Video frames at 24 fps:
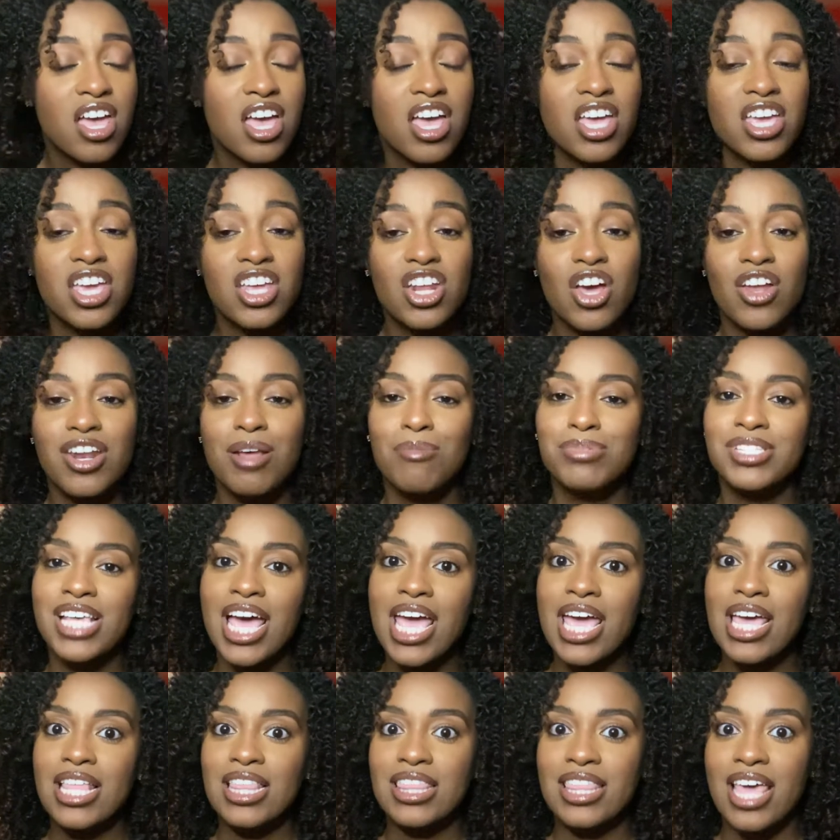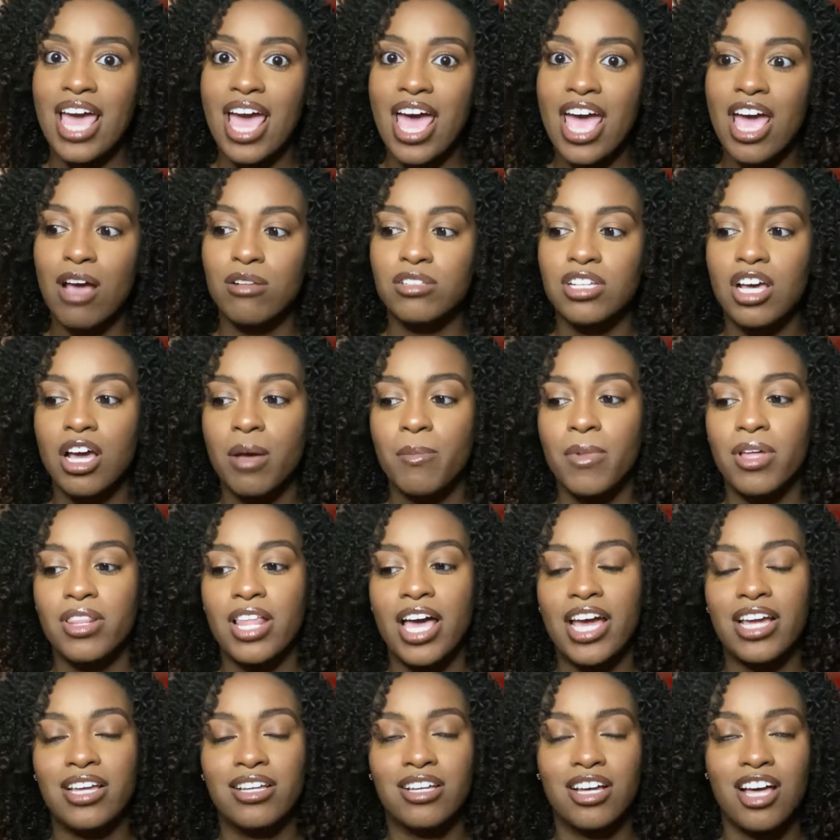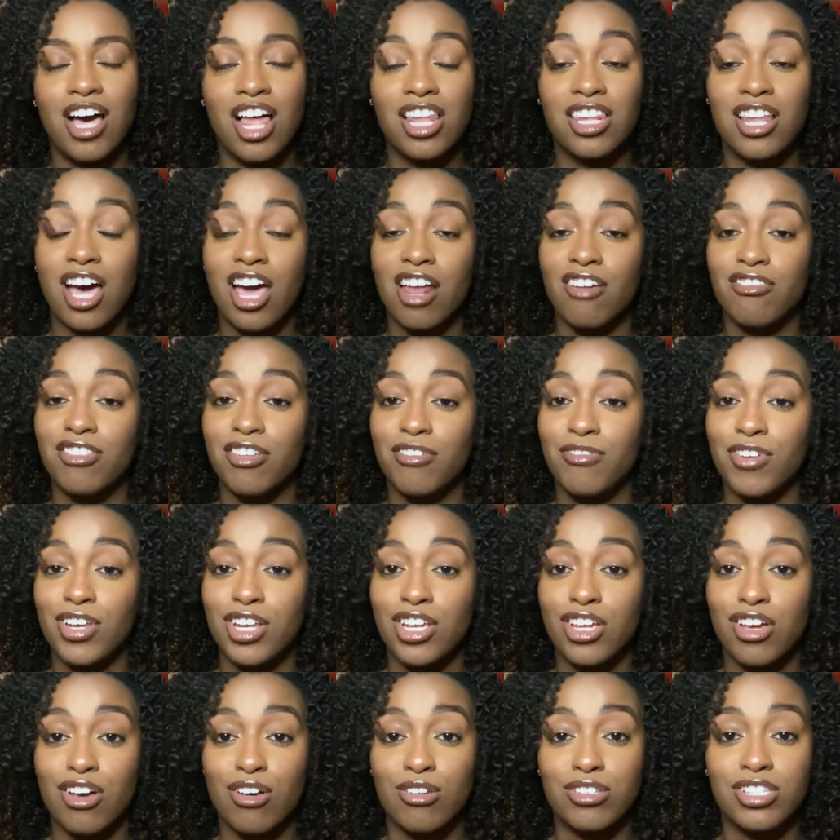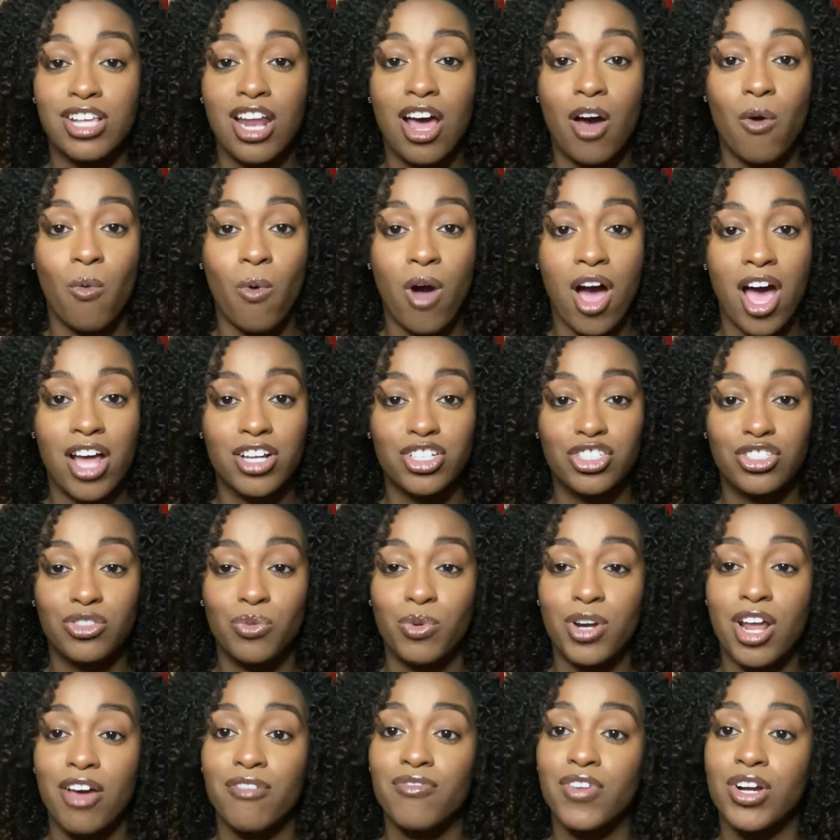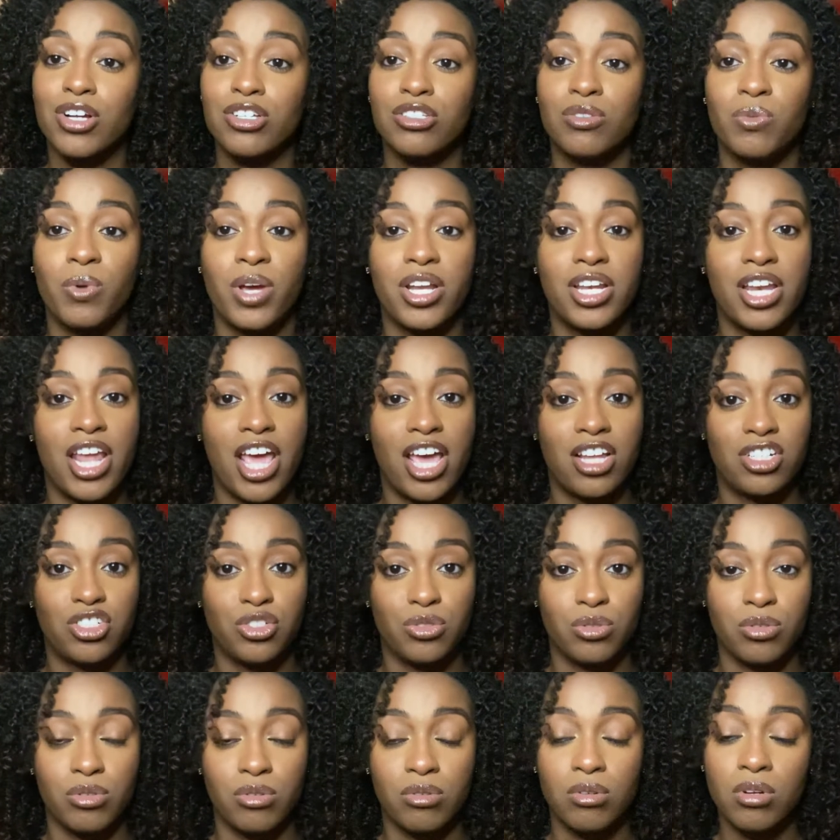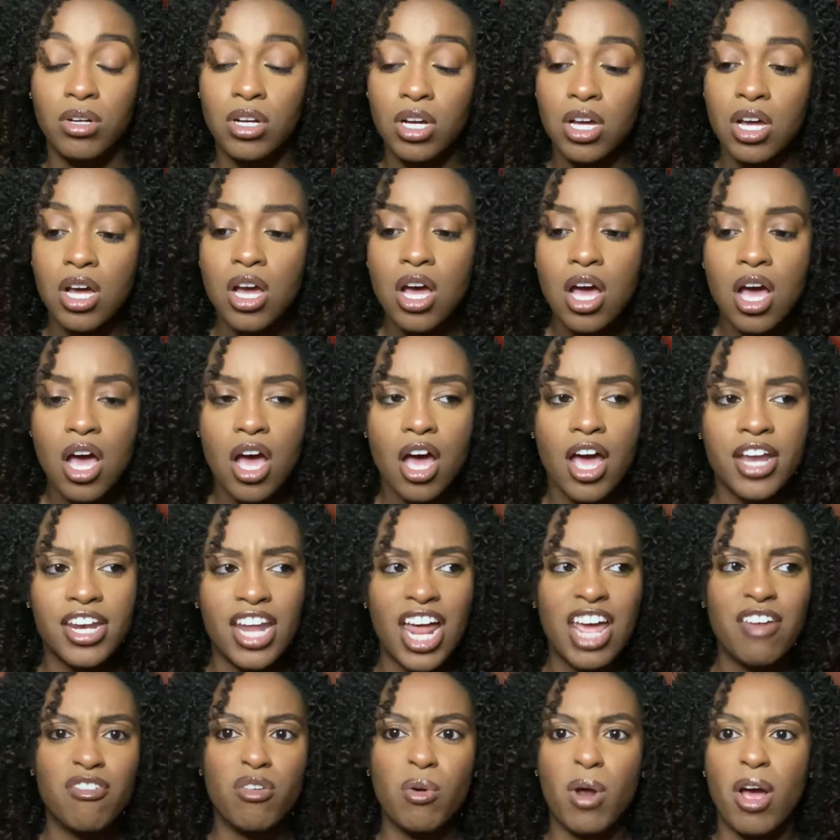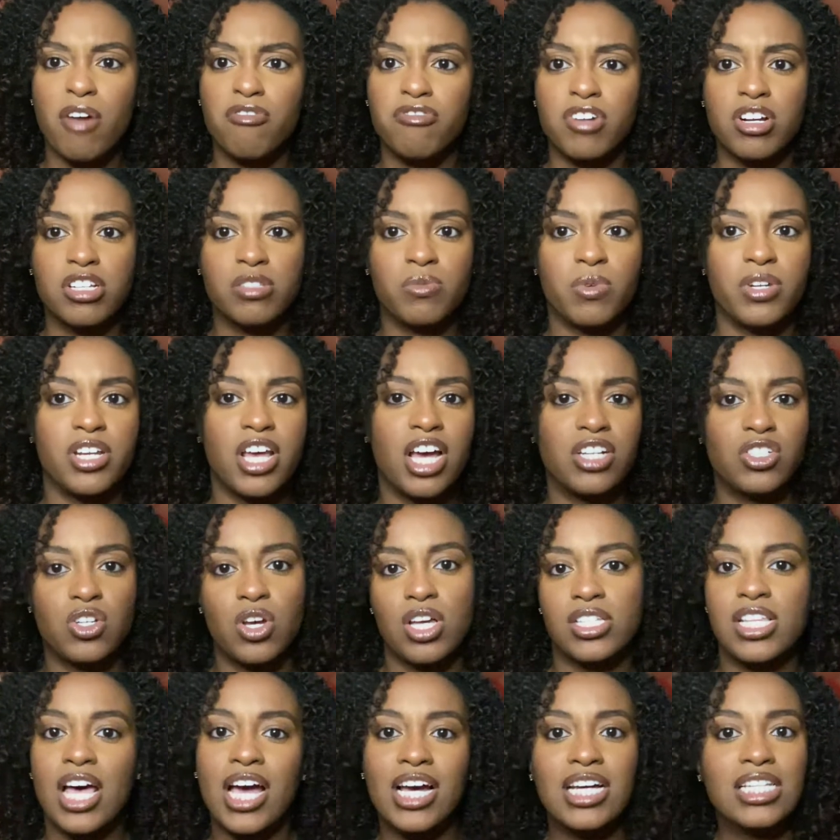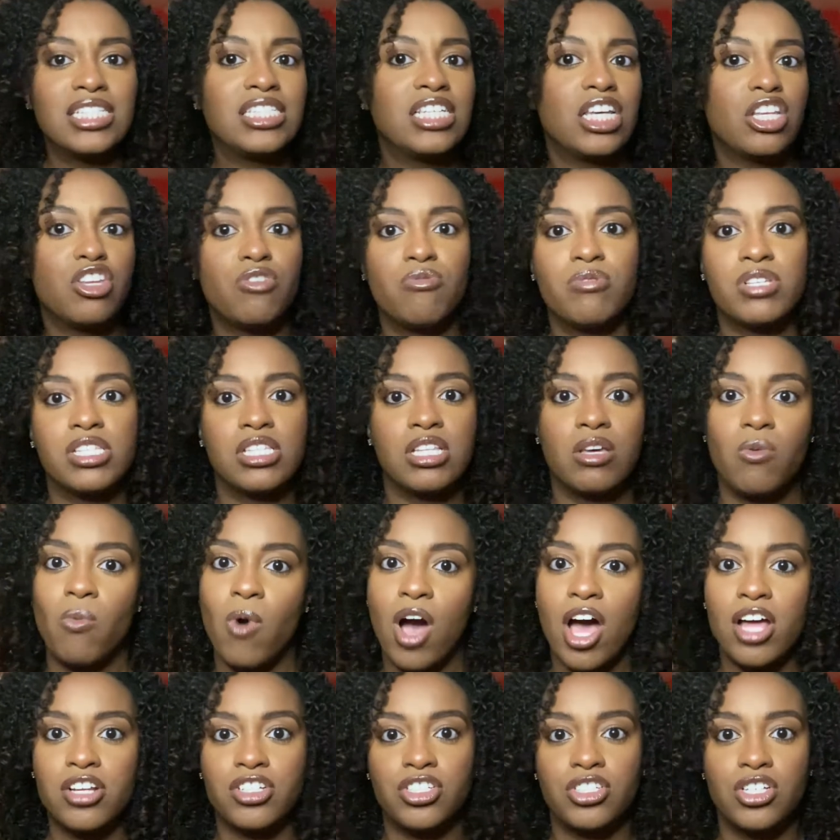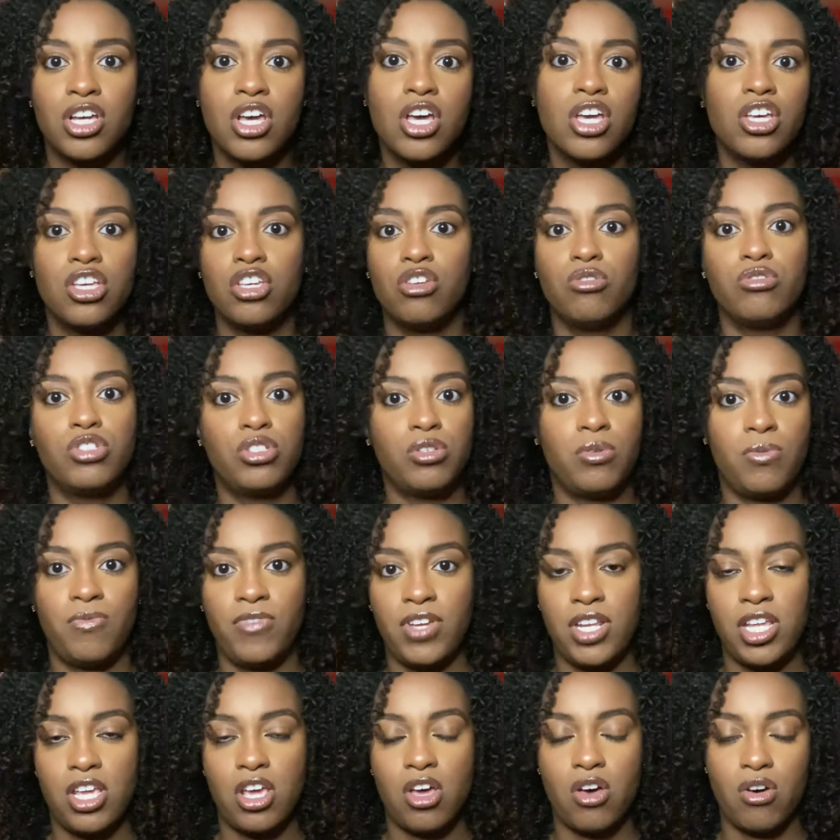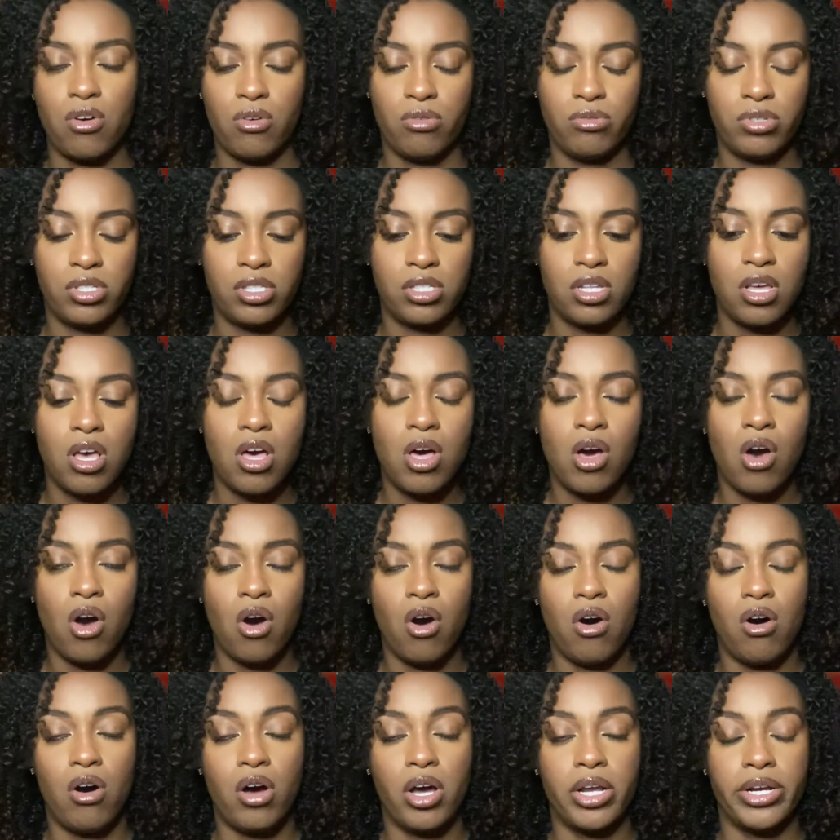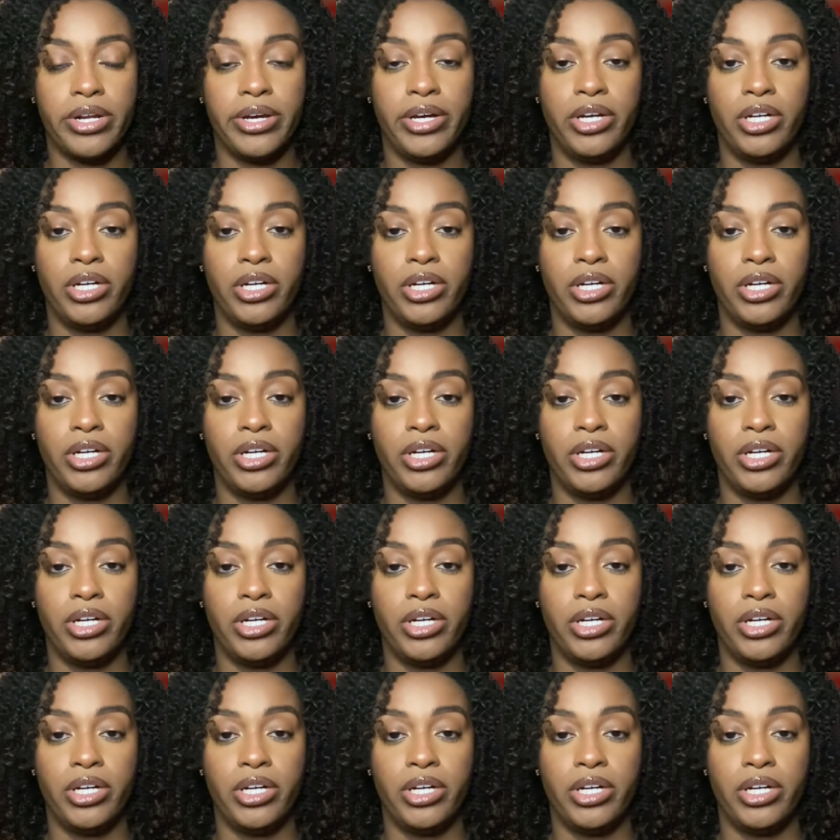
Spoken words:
And I'm saying I'm talking about like a lot of the videos that I watched when I first went natural. And not even when I first went natural, because I continuously watched YouTube videos on